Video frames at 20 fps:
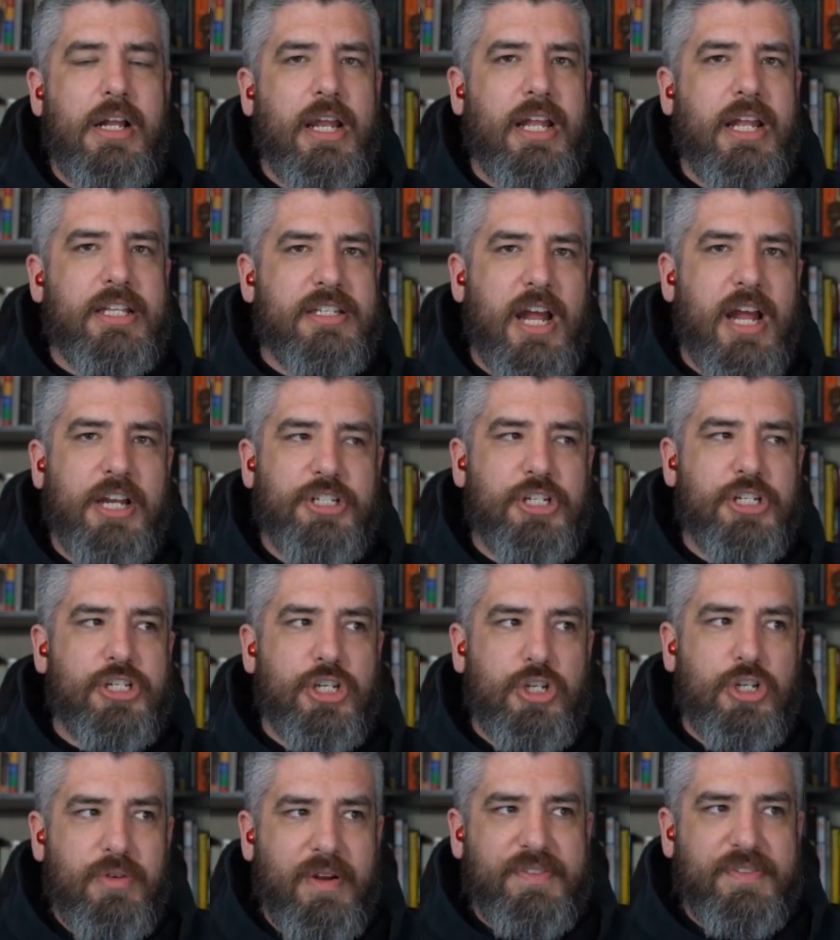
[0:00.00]
it's not
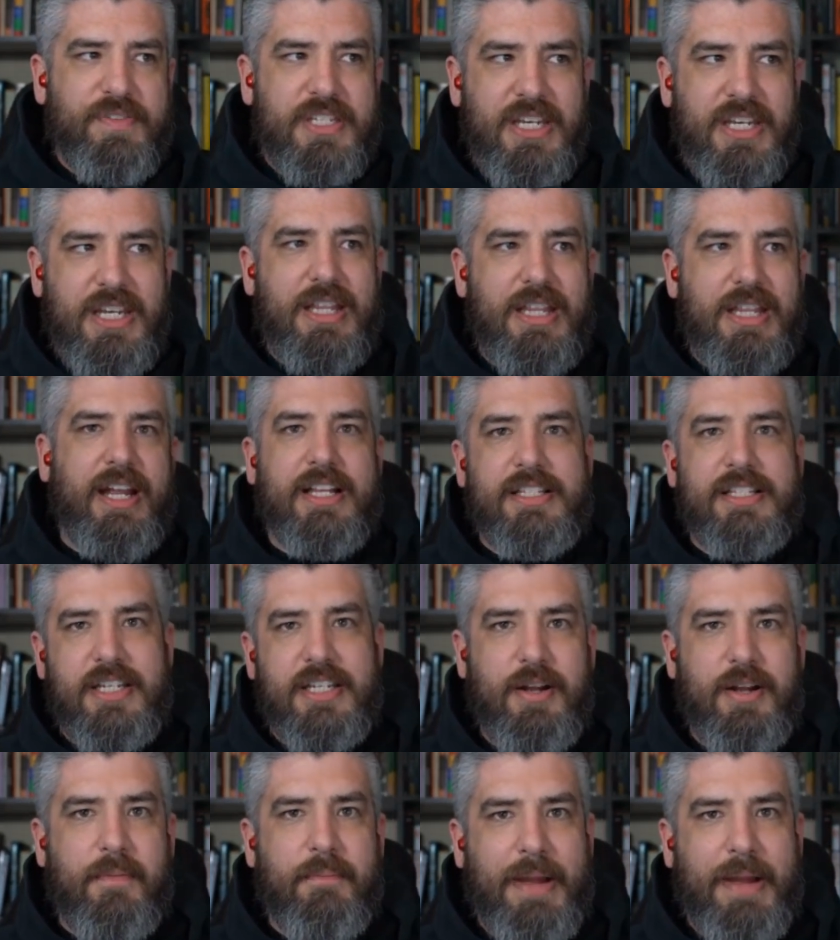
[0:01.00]
just UFC that gets
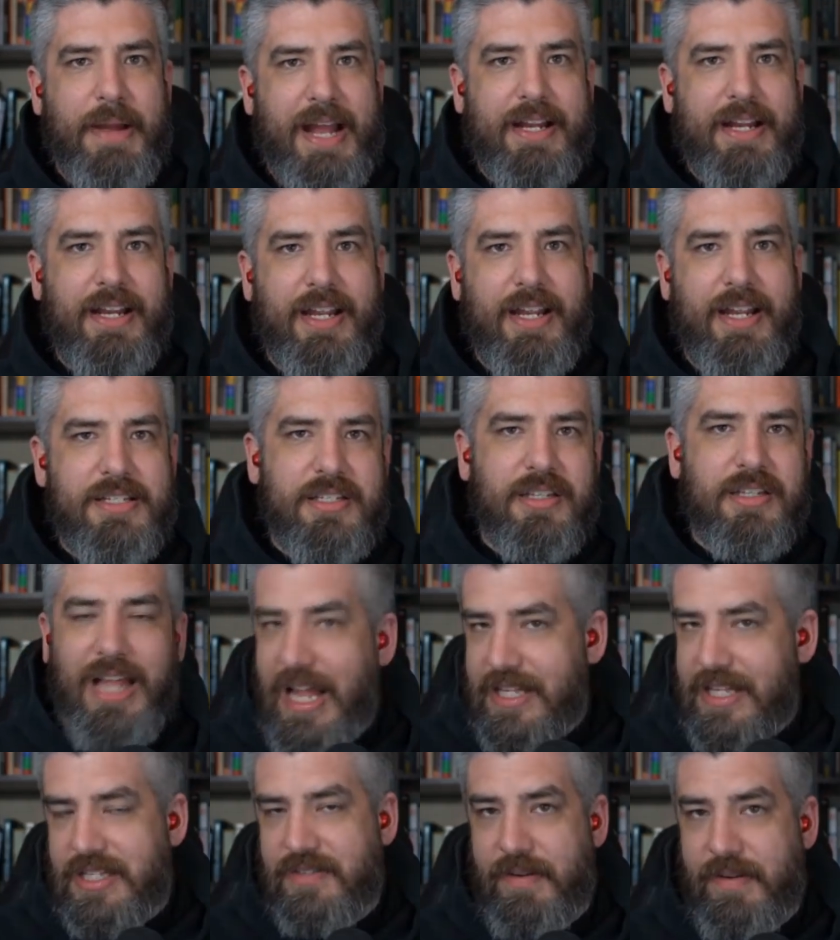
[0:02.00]
to come back. It's
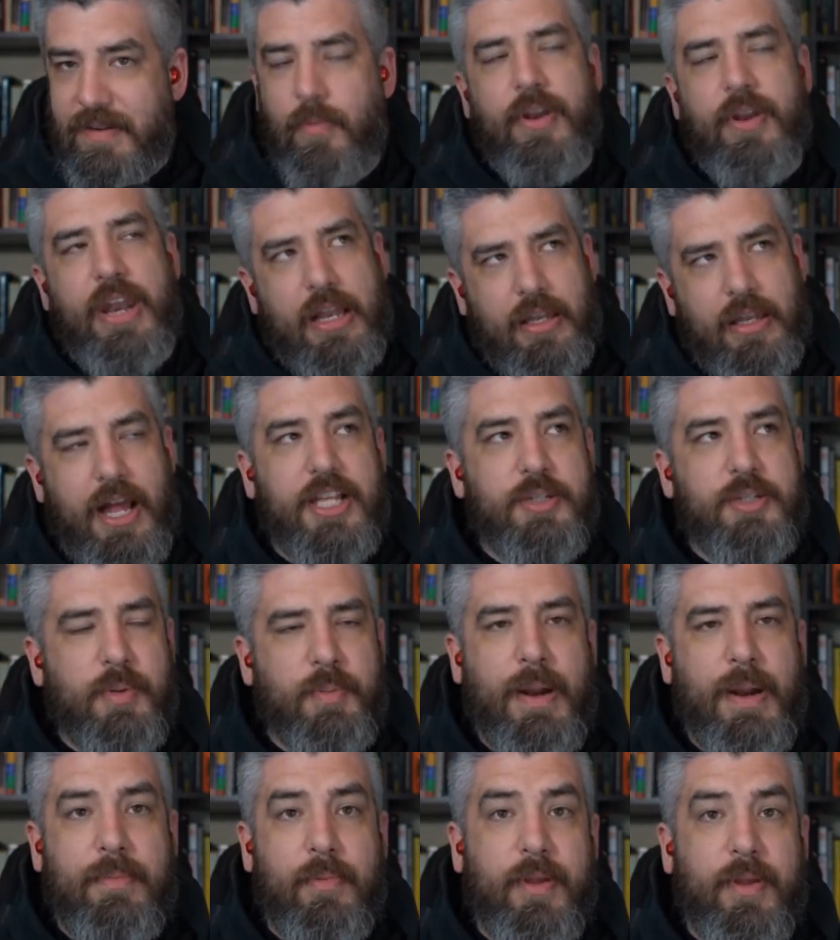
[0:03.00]
lots of them. Well, not lots,
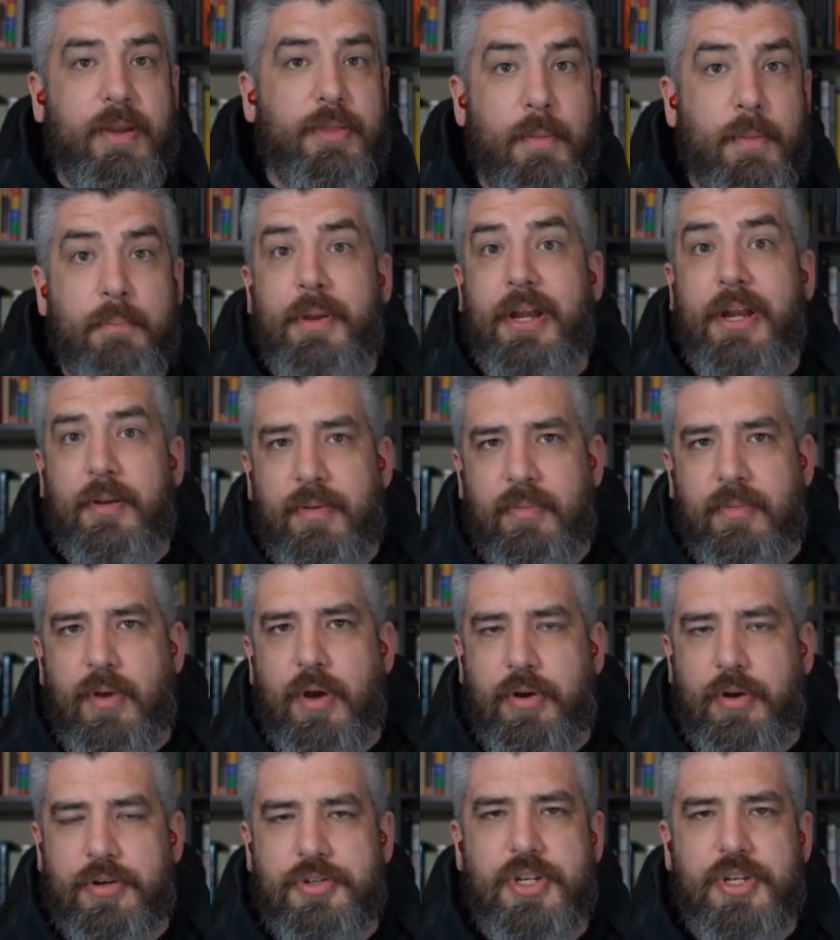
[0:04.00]
but probably the bigger
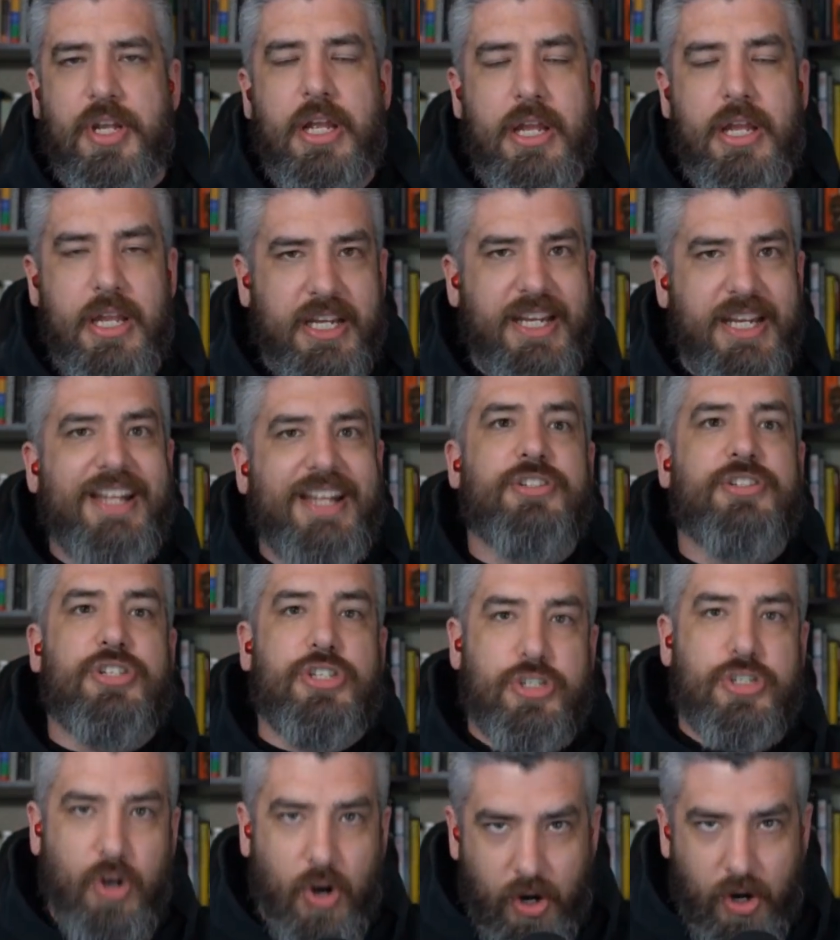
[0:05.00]
promoters mm. can
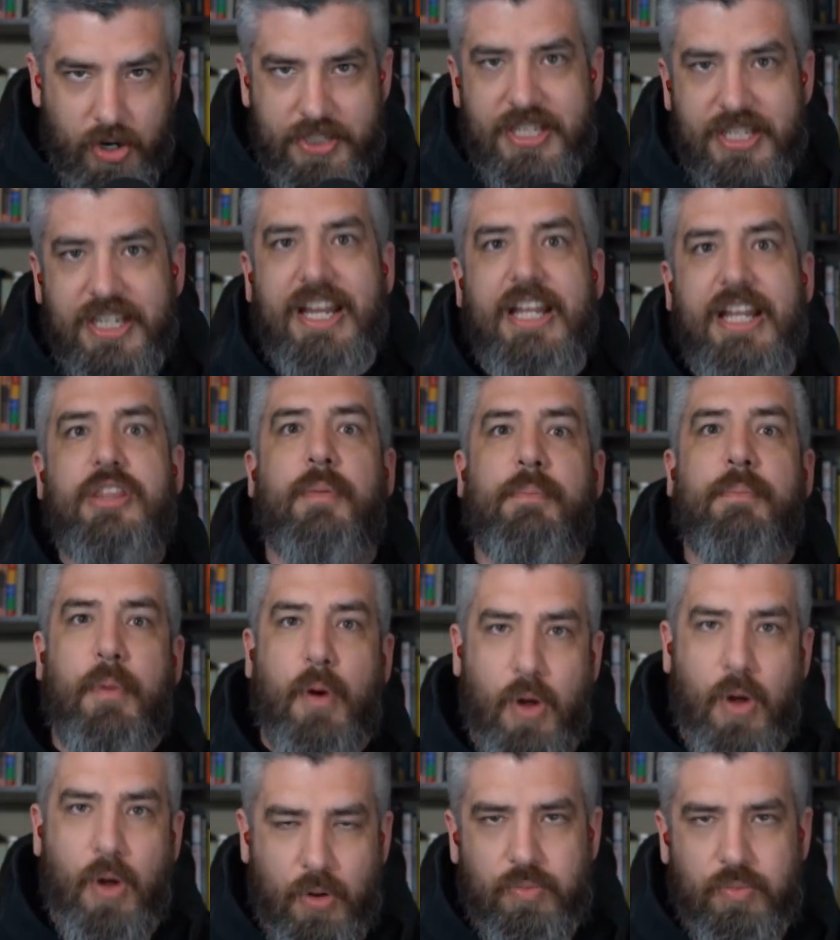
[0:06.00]
start to get the
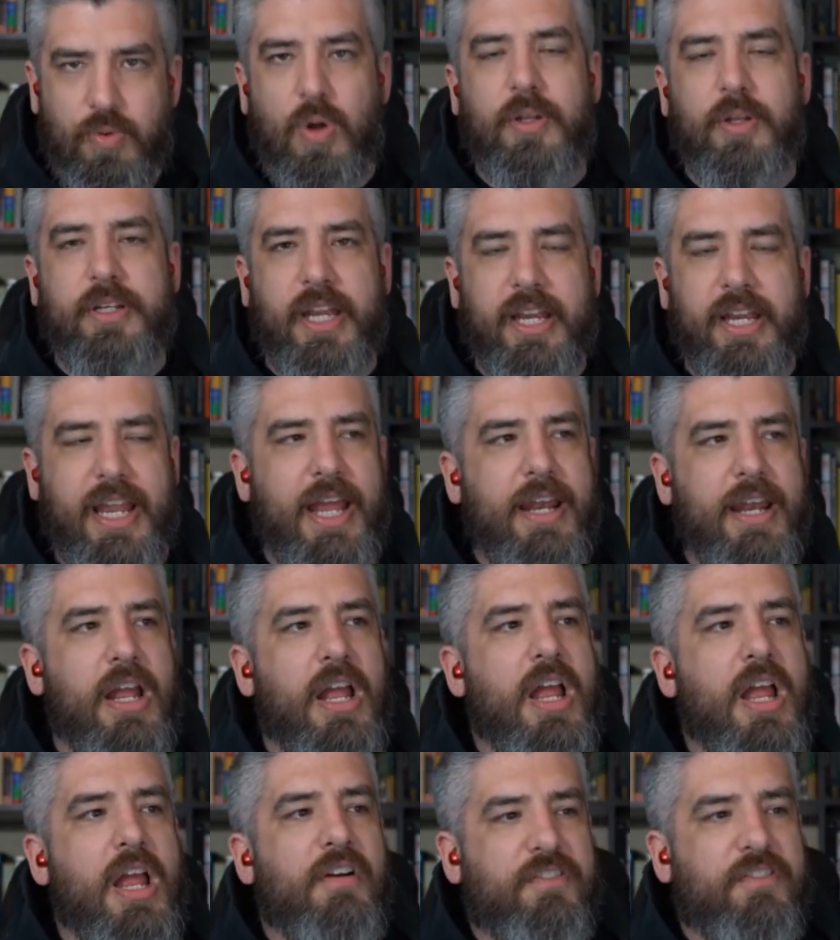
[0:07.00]
ball rolling again.
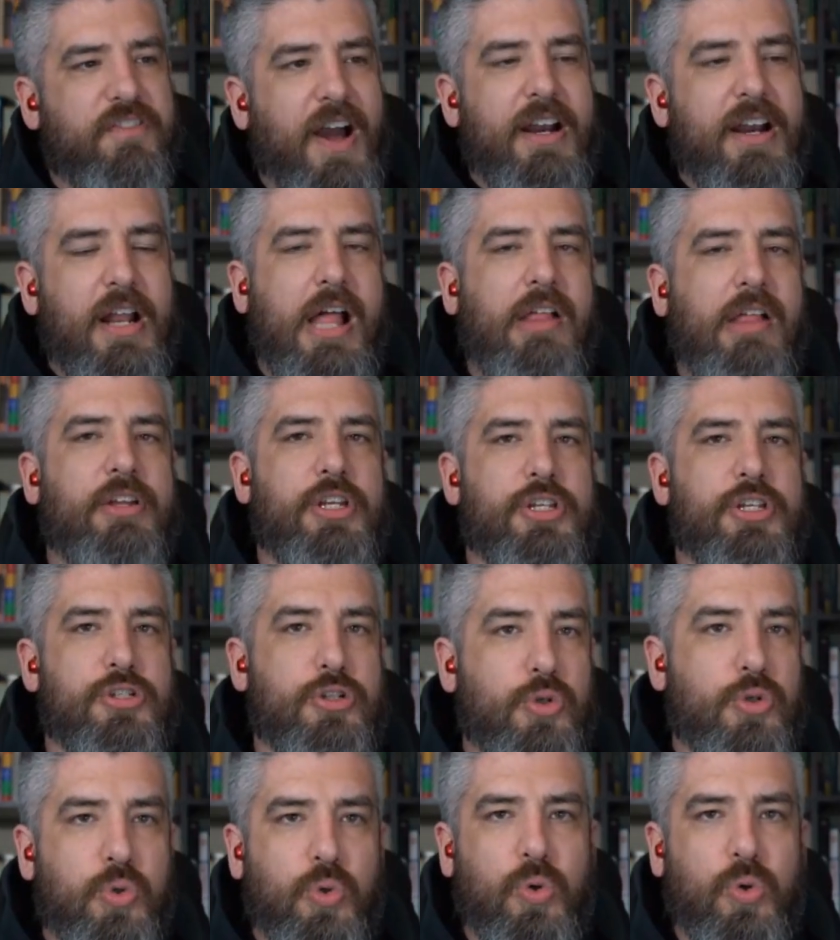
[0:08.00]
Fight Island is
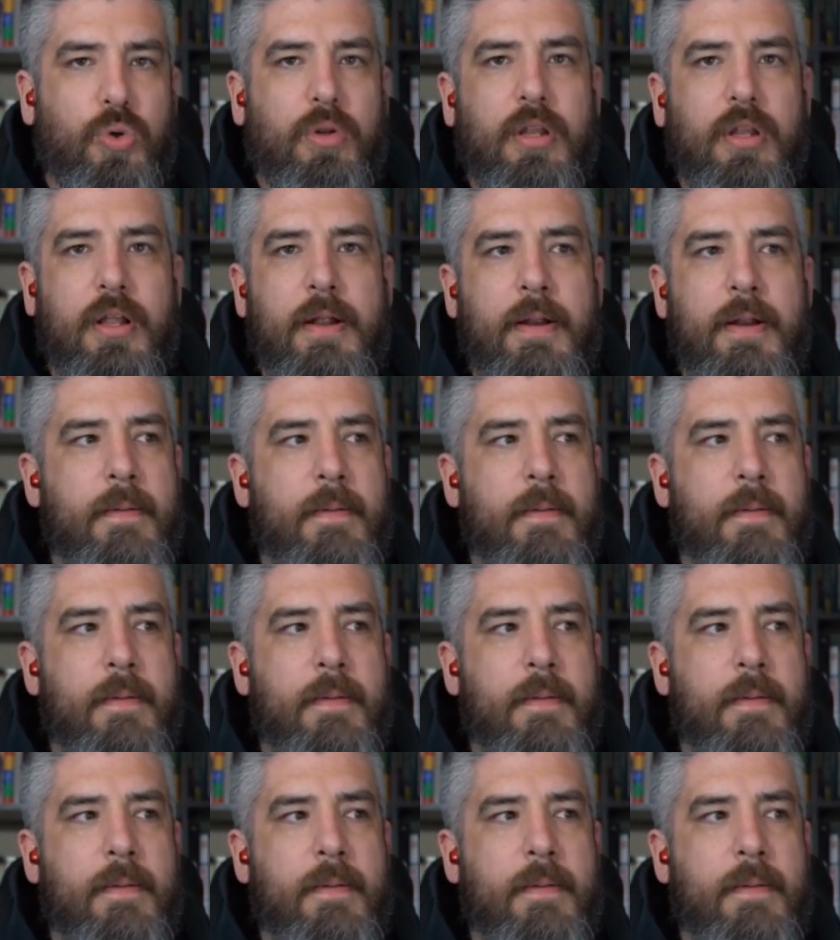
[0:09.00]
cool